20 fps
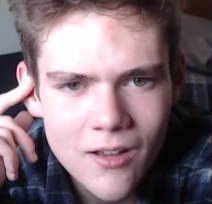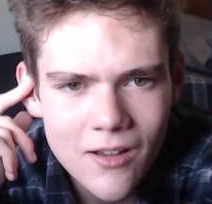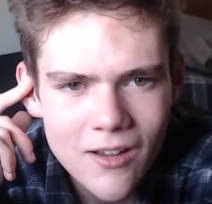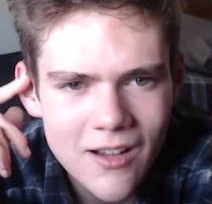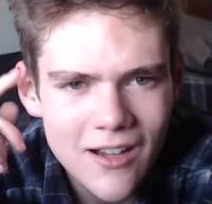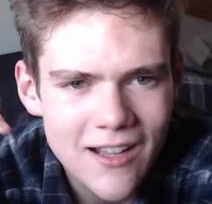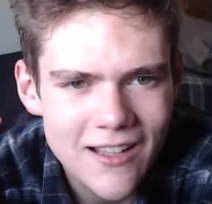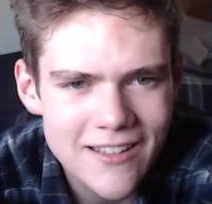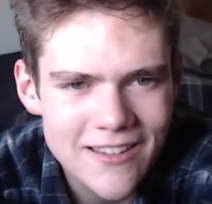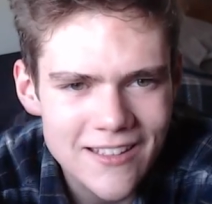
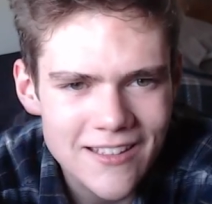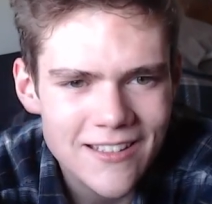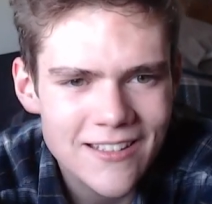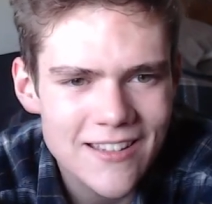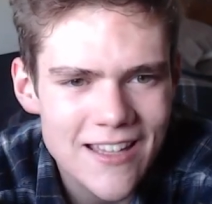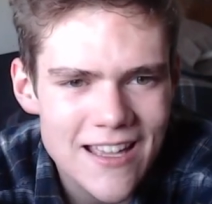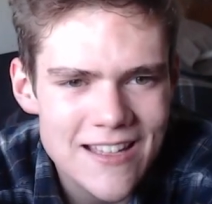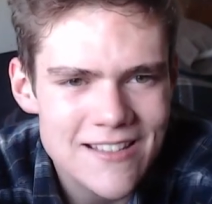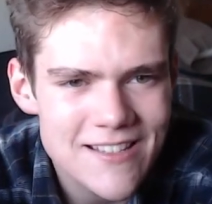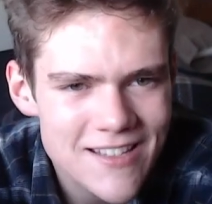I think
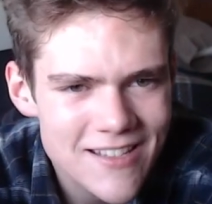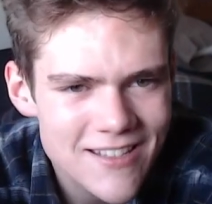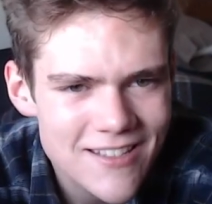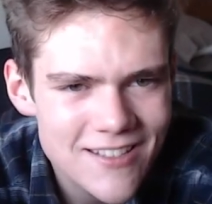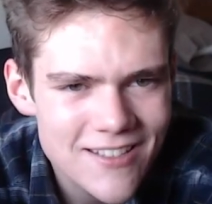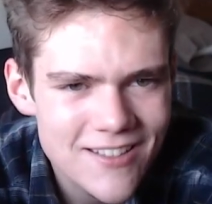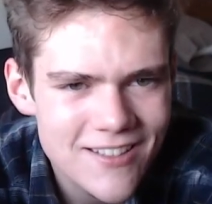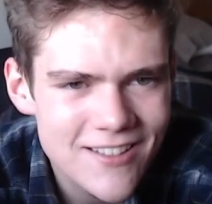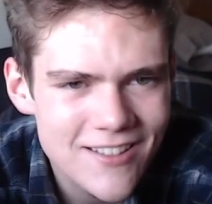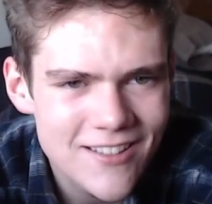that's it.
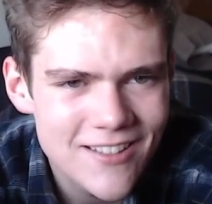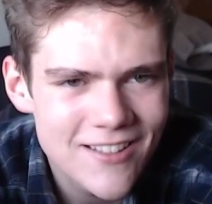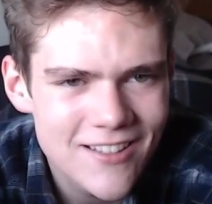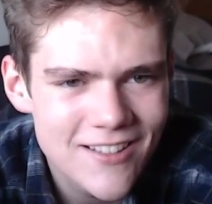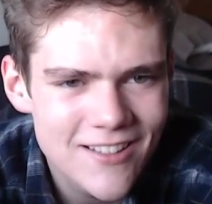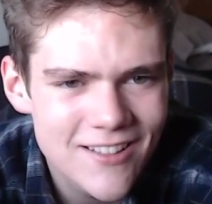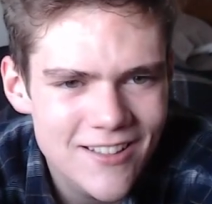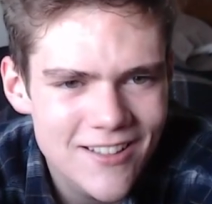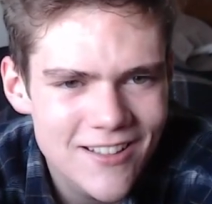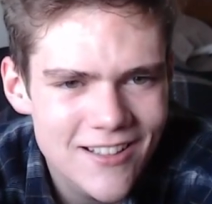
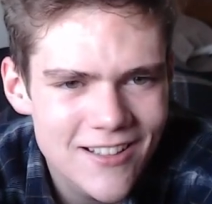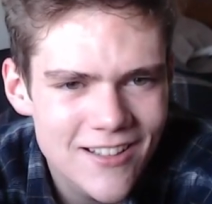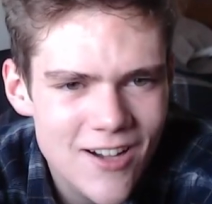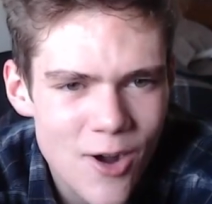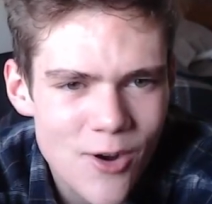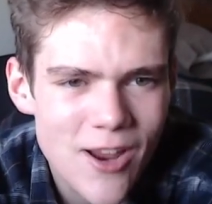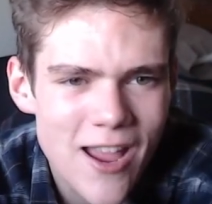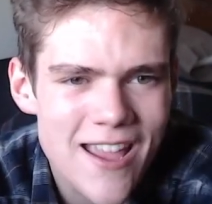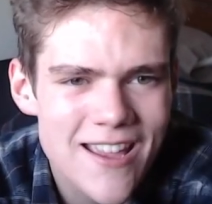Okay.